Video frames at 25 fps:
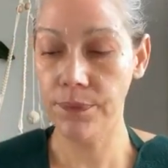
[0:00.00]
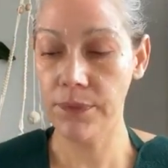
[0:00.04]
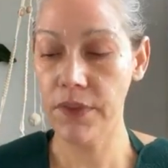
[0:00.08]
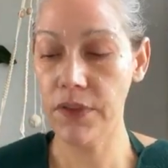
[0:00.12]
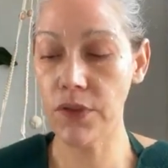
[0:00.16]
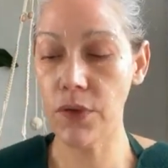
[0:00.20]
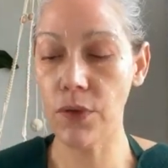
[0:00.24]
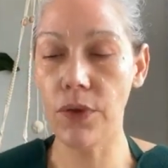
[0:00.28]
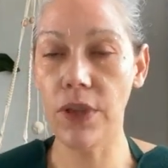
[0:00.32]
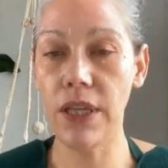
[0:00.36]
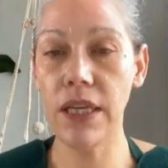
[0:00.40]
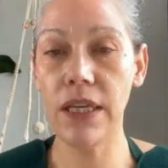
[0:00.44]

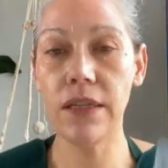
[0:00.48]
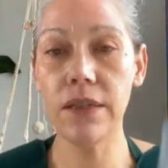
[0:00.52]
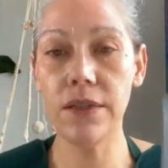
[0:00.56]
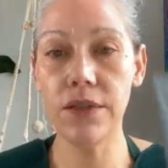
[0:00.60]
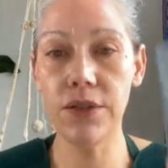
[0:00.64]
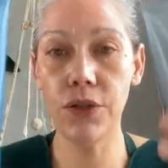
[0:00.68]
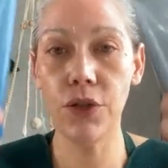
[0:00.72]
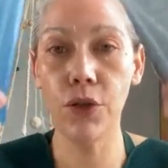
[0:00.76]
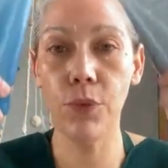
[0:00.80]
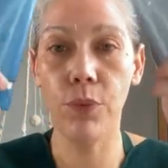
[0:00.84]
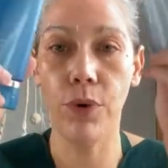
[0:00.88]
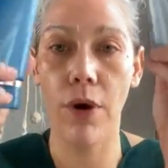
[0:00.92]
So
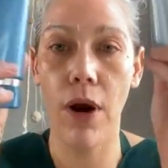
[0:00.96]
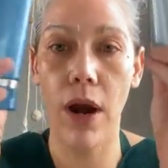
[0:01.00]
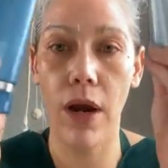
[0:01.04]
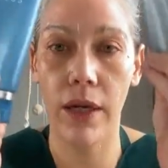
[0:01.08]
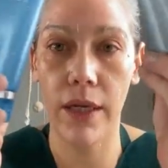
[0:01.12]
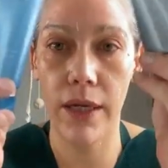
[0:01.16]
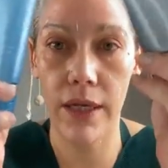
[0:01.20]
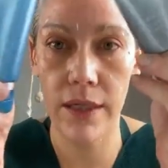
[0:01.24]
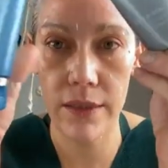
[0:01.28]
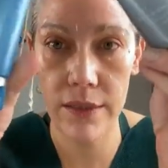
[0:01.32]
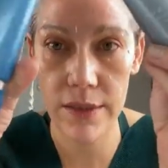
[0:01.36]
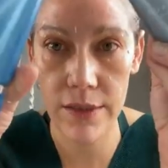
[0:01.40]
these two
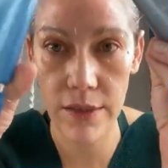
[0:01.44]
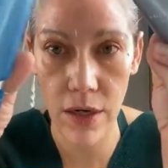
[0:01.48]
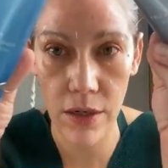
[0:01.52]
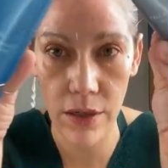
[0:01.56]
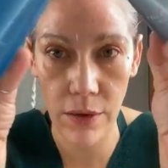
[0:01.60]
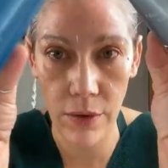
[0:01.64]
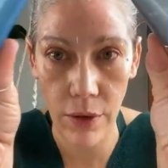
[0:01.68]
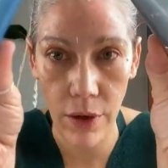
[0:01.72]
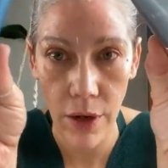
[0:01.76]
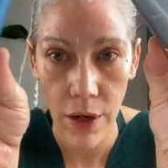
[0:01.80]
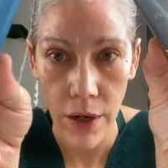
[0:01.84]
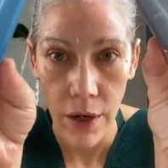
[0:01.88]
products
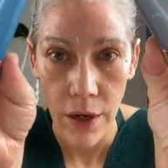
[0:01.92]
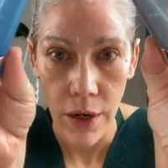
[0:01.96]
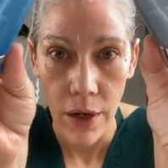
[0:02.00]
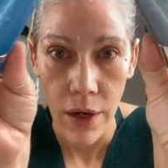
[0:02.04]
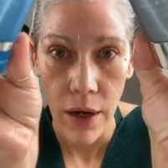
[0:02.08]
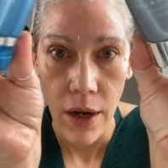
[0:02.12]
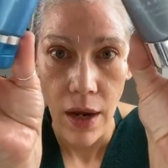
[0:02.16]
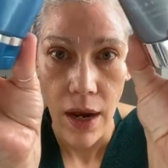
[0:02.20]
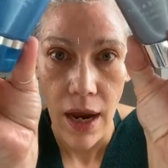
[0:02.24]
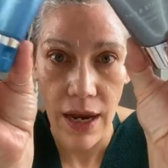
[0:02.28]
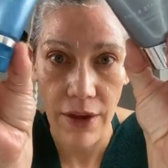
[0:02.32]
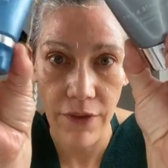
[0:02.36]
are,
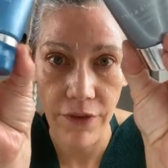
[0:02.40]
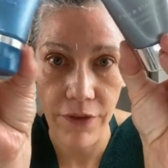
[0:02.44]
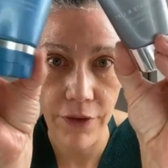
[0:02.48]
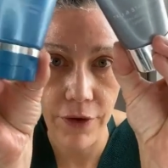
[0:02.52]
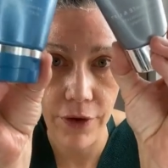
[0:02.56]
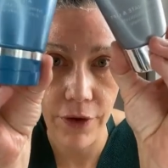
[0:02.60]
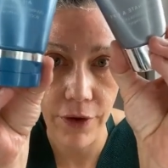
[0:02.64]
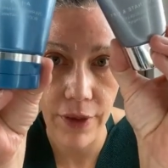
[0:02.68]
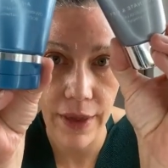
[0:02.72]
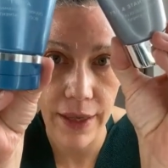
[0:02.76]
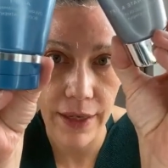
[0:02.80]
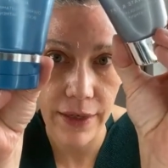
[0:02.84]
I
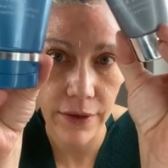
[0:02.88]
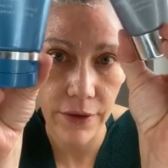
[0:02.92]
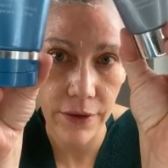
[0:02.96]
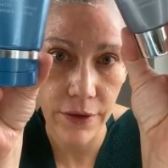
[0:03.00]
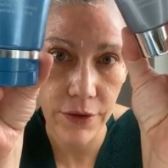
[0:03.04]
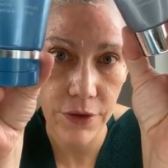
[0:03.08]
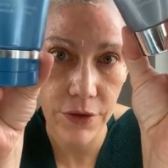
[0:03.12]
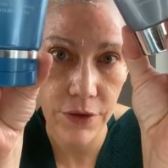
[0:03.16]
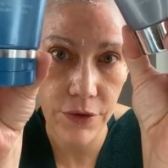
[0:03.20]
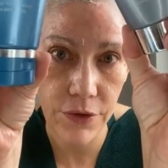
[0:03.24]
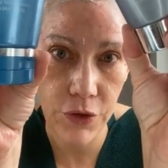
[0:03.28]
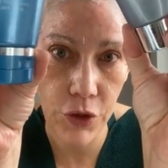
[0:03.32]
feel like,
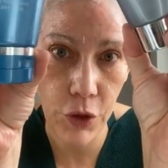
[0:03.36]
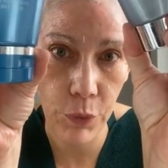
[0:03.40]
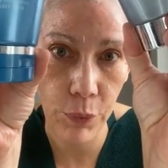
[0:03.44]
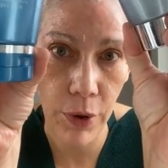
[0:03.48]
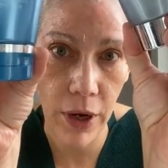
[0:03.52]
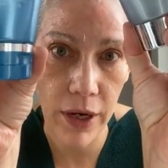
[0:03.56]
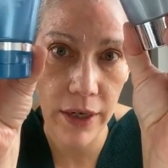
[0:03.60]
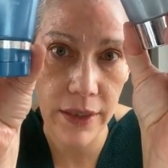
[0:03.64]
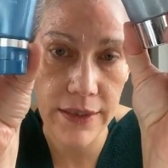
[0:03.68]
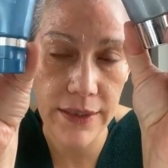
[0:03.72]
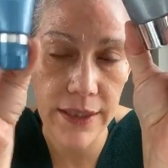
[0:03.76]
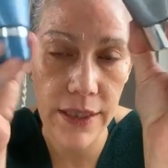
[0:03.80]
two
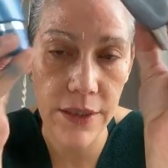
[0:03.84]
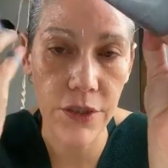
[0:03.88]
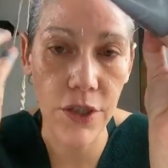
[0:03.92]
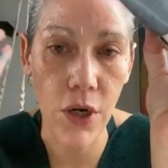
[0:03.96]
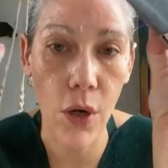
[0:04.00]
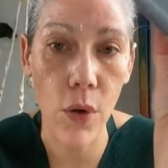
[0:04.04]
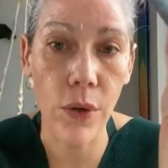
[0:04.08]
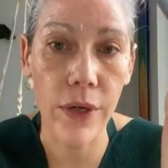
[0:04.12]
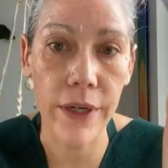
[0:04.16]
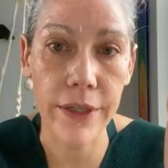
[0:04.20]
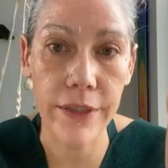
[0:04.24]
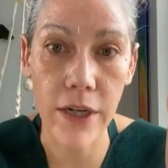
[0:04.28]
products that
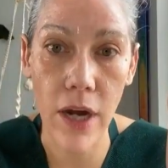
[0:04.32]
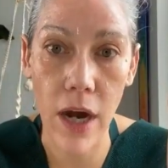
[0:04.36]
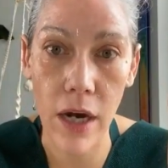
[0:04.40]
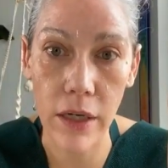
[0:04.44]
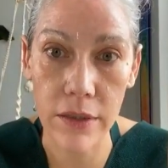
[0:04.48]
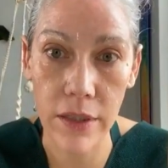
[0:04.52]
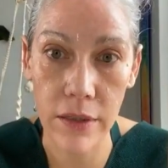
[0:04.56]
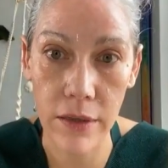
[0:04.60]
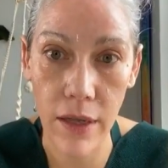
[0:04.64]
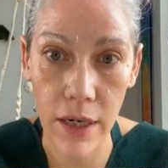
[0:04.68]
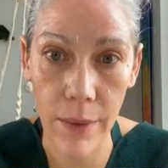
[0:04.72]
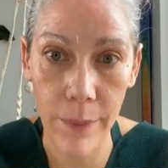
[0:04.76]
don't get
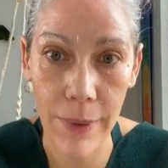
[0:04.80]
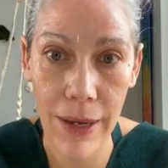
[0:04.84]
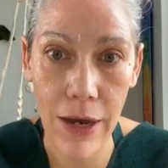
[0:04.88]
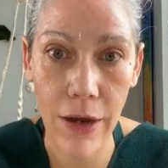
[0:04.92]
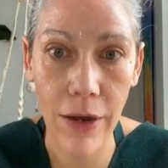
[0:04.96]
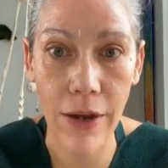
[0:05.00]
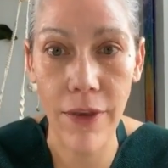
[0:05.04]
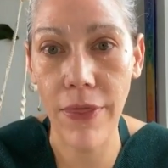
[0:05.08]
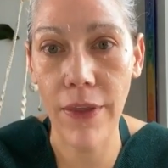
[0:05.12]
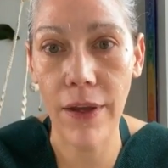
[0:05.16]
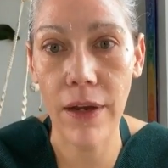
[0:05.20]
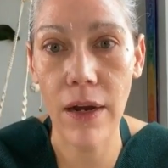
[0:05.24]
talked a lot
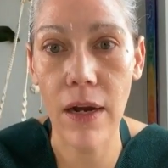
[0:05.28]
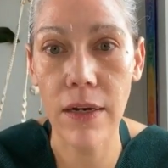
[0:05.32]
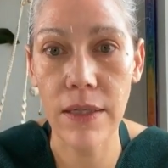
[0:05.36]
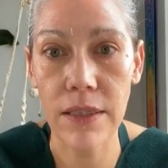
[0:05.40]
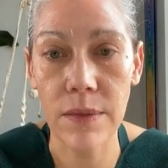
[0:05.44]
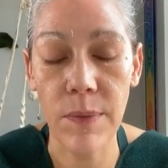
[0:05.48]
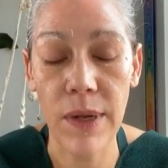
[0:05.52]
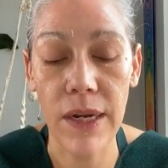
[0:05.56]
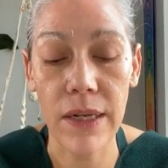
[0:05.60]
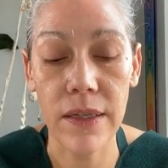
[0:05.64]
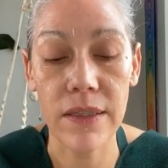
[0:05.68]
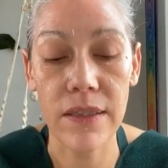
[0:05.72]
about in the
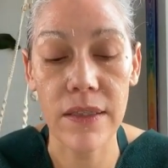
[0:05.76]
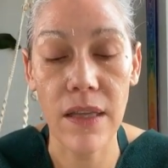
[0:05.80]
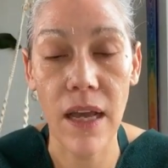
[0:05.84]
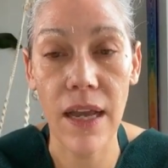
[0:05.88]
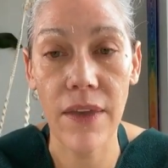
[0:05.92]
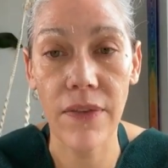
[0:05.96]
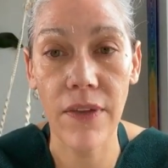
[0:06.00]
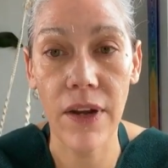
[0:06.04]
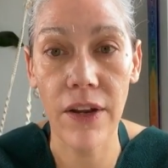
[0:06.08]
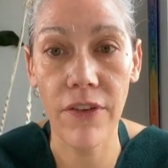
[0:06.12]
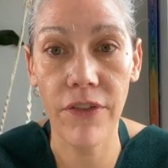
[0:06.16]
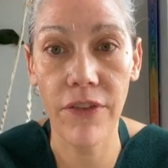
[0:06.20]
Cosmedix
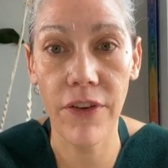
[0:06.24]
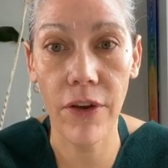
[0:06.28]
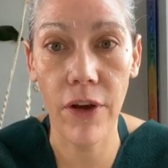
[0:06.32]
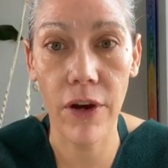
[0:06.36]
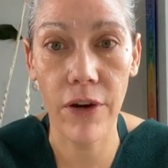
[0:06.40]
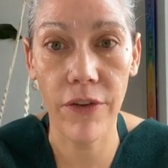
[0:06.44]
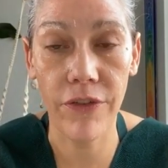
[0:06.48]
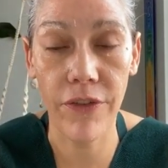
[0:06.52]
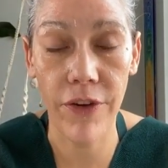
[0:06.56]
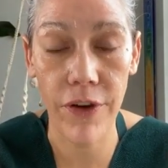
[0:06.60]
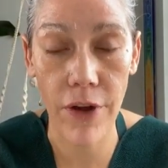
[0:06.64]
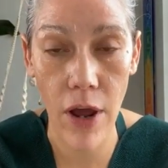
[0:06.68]
line that I feel
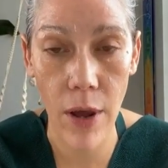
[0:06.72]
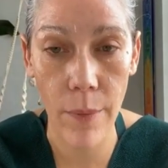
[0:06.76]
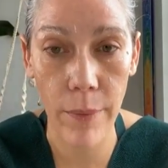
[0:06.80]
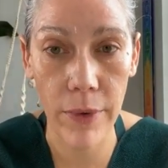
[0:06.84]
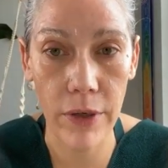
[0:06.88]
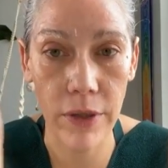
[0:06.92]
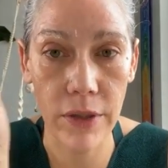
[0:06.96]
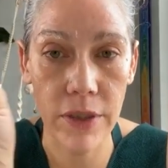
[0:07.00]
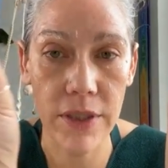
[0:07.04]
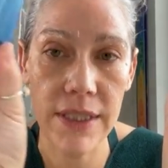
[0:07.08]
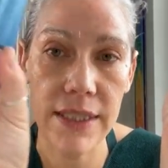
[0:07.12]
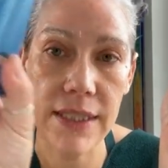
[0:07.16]
are
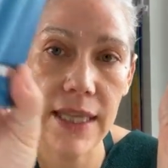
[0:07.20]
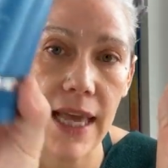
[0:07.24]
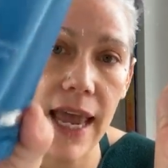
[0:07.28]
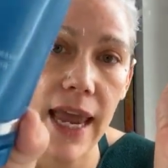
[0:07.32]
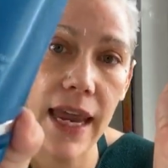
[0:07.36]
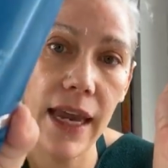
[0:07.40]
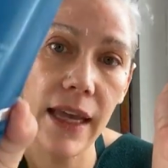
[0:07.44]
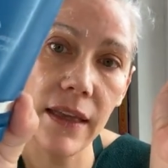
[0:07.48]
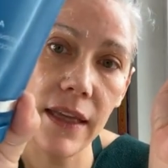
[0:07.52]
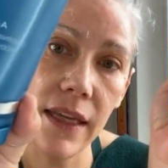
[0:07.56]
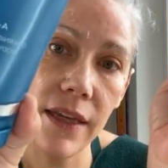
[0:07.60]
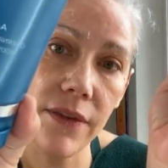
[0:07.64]
phenomenal. Is
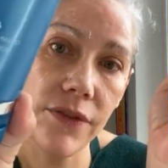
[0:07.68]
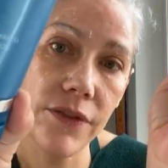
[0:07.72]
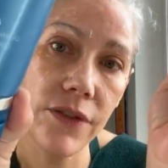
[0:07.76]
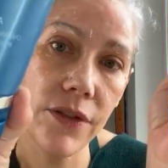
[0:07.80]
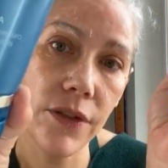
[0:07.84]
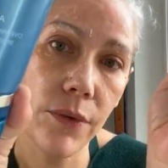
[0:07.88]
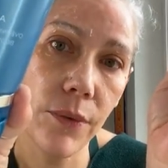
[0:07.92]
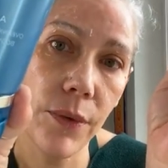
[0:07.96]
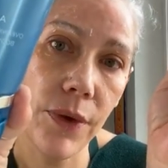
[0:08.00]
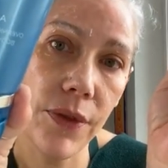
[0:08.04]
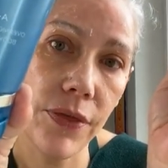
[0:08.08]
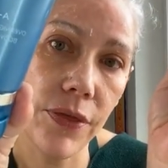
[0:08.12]
the
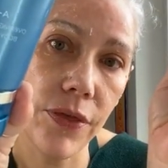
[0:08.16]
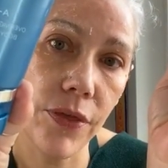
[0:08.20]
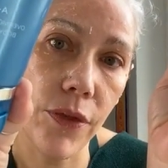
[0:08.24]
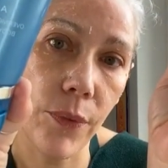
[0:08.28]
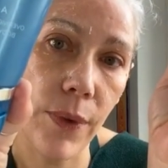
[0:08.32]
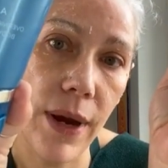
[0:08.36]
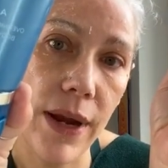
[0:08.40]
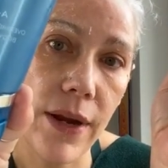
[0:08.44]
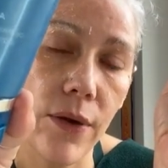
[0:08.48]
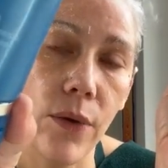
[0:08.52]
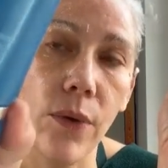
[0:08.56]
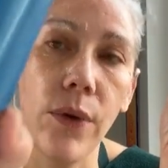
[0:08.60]
A-Lift with the
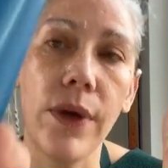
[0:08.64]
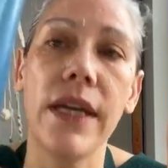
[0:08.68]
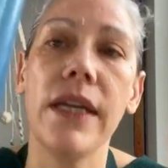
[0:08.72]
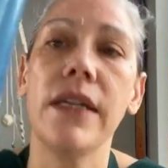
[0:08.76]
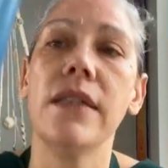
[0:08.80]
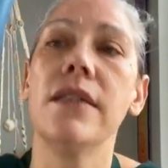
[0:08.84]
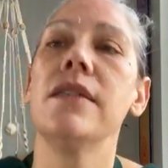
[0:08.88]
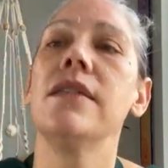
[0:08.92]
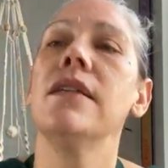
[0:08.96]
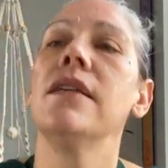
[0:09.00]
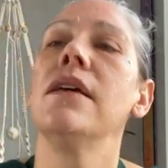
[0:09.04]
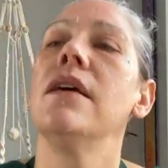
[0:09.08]

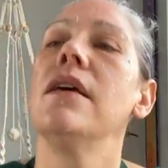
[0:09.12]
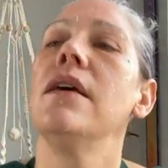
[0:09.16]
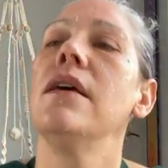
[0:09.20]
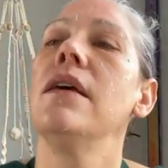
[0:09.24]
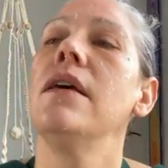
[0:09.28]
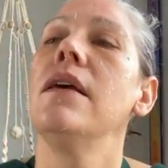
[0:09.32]
retinoids